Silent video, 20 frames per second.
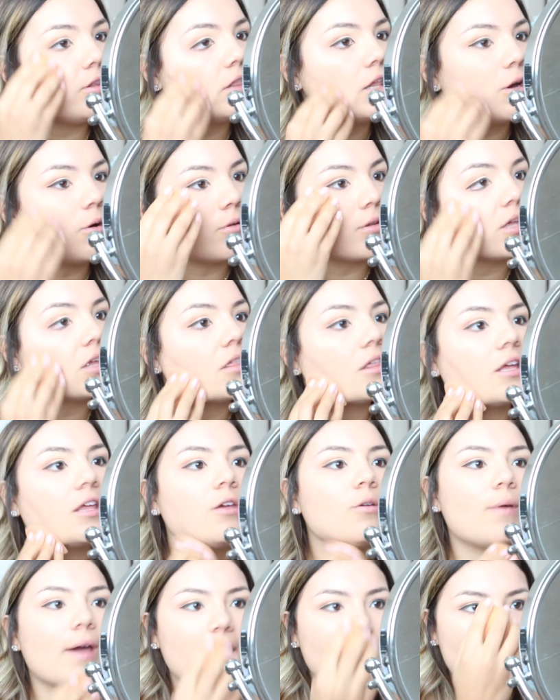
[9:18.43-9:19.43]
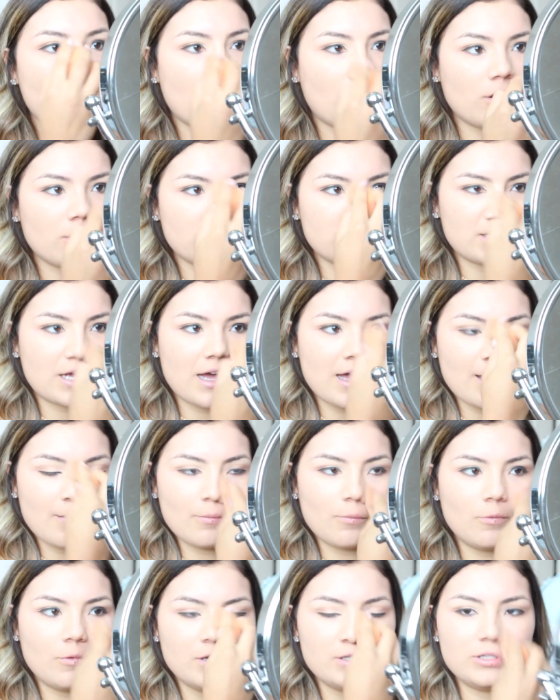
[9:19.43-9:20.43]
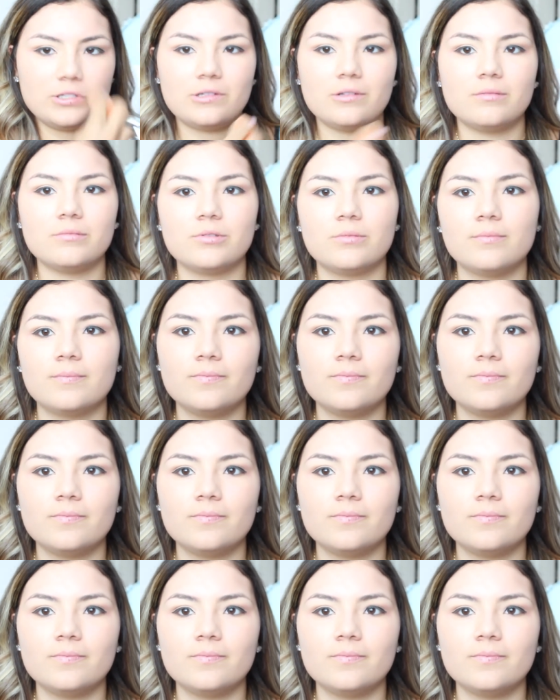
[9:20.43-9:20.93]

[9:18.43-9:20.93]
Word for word: the only thing you ate all the time was